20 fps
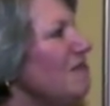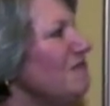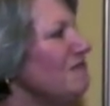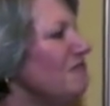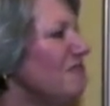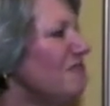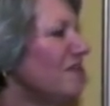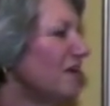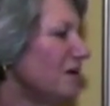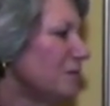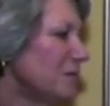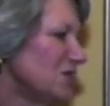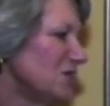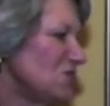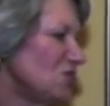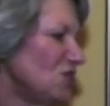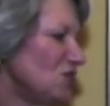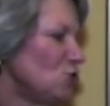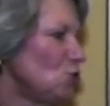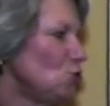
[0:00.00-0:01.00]
very
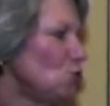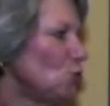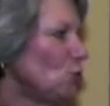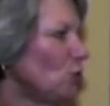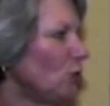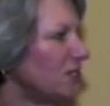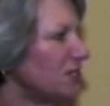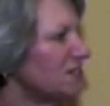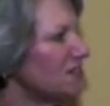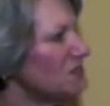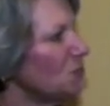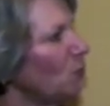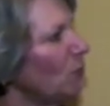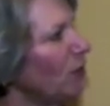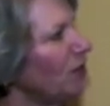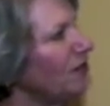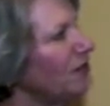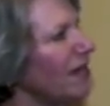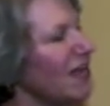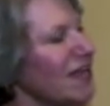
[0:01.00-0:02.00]
much enjoy
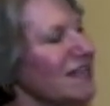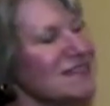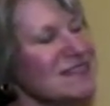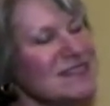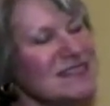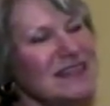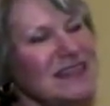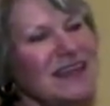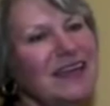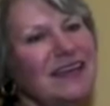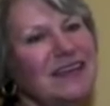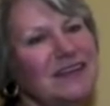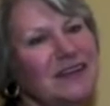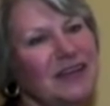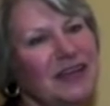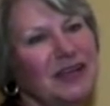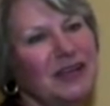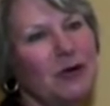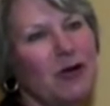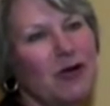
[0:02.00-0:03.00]
square dancing
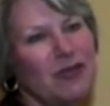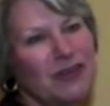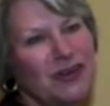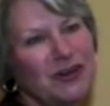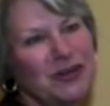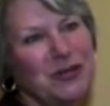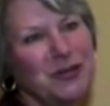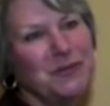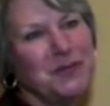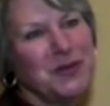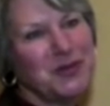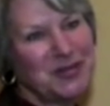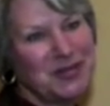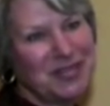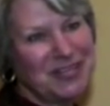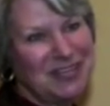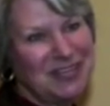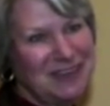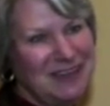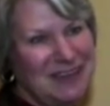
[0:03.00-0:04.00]
in all their
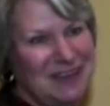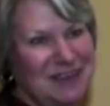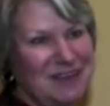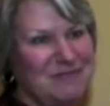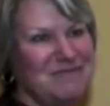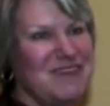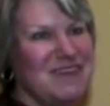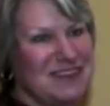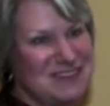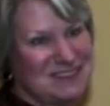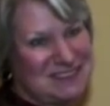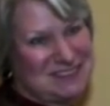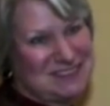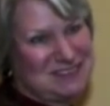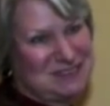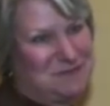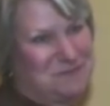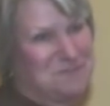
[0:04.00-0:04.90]
community events.